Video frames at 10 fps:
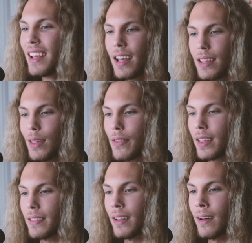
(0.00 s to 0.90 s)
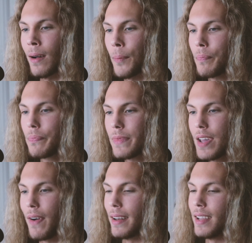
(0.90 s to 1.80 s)
You think that if
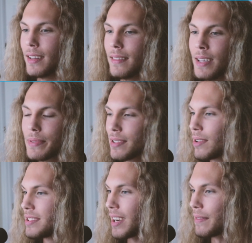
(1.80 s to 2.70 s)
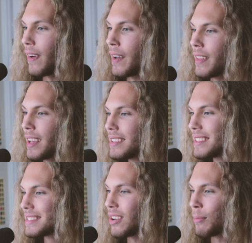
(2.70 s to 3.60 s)
I did a deep search, I could find that
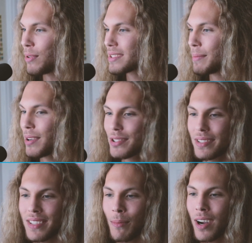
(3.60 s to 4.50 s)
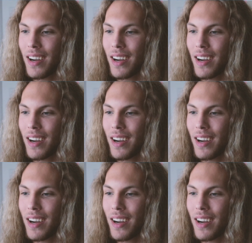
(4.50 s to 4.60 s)
Starburst commercial somewhere?